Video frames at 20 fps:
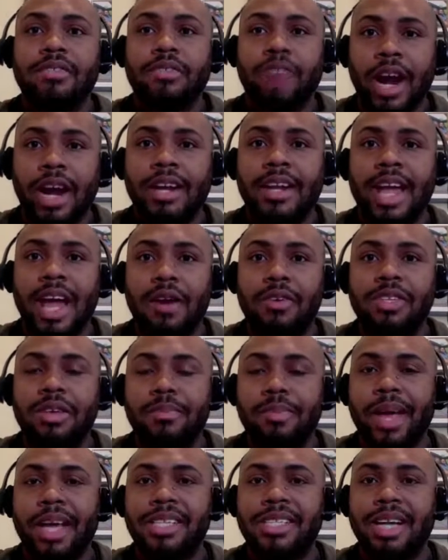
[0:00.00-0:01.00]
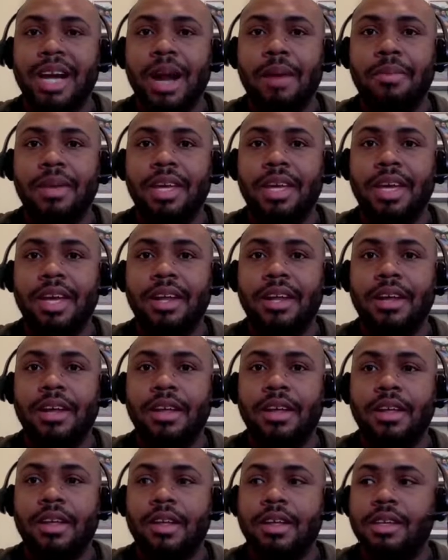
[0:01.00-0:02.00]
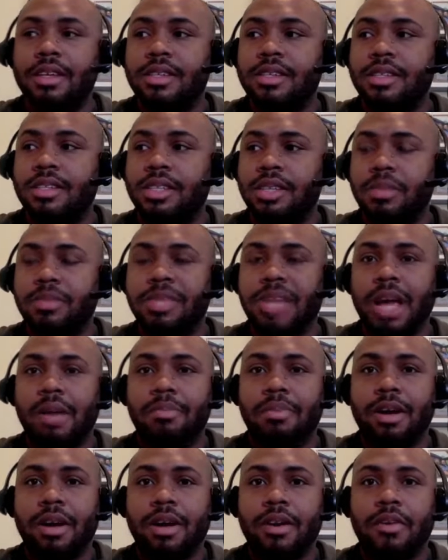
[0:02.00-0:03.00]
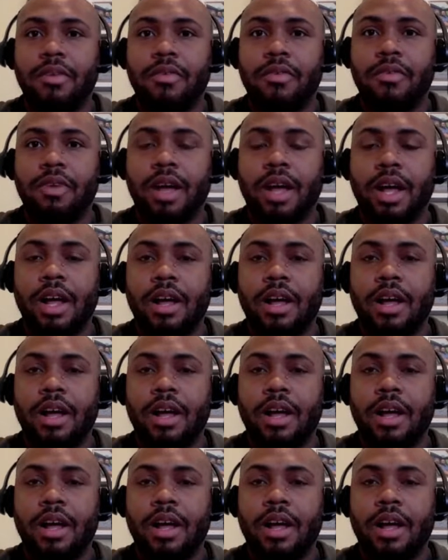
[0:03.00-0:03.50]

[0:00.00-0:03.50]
right now is the best time to get some type of